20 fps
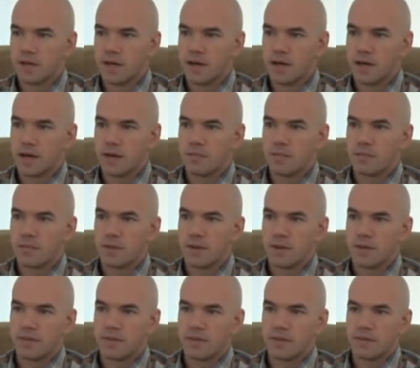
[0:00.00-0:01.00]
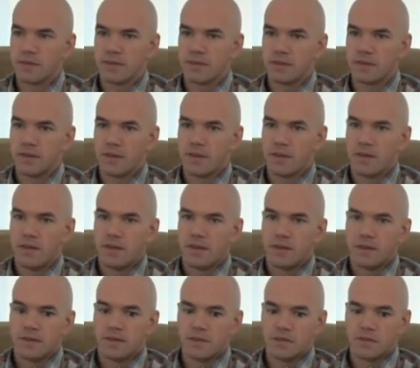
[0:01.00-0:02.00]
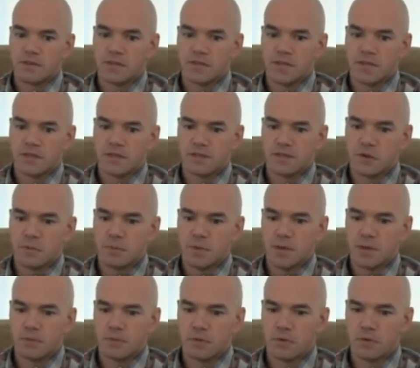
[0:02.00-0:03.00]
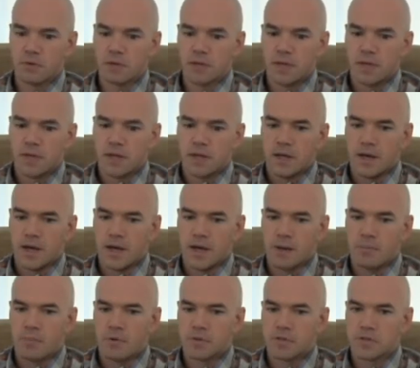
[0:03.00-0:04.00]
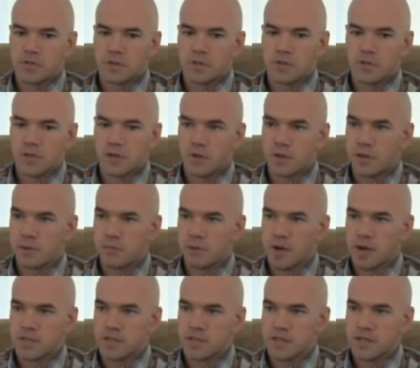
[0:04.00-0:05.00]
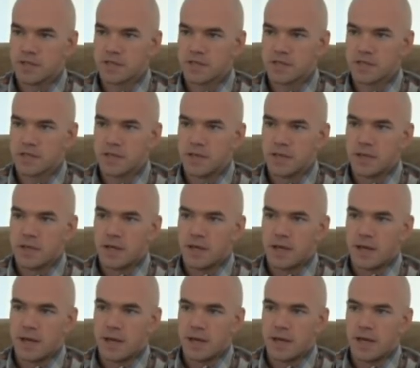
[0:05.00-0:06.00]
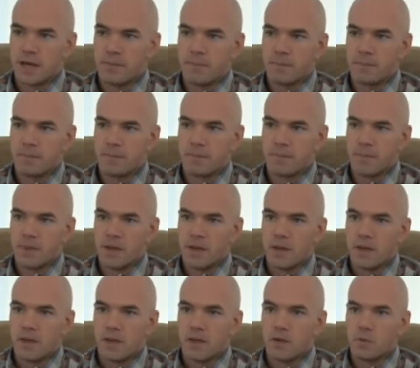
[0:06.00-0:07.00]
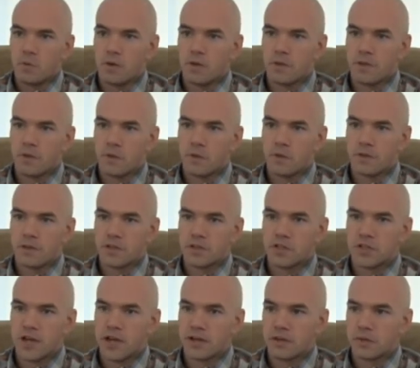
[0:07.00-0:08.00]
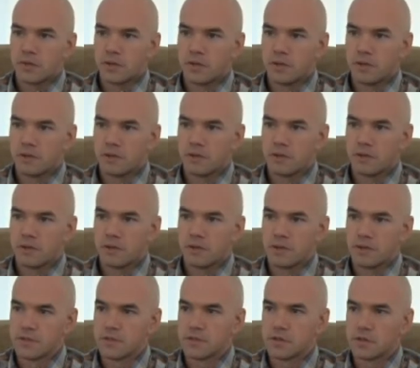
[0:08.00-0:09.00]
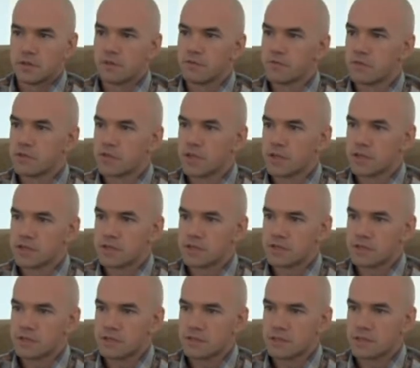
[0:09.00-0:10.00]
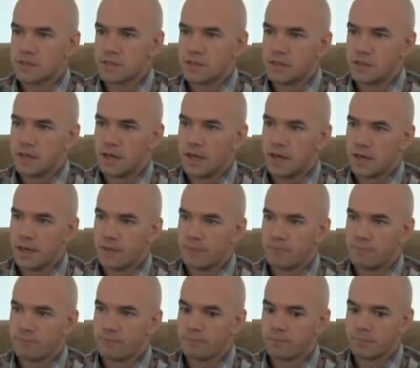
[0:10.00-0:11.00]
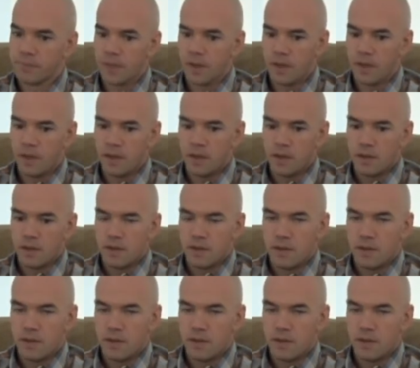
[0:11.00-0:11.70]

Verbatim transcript: Um, I think they'll see that there are people uh, pursuing the UN process um, with with a genuine concern for justice, um, and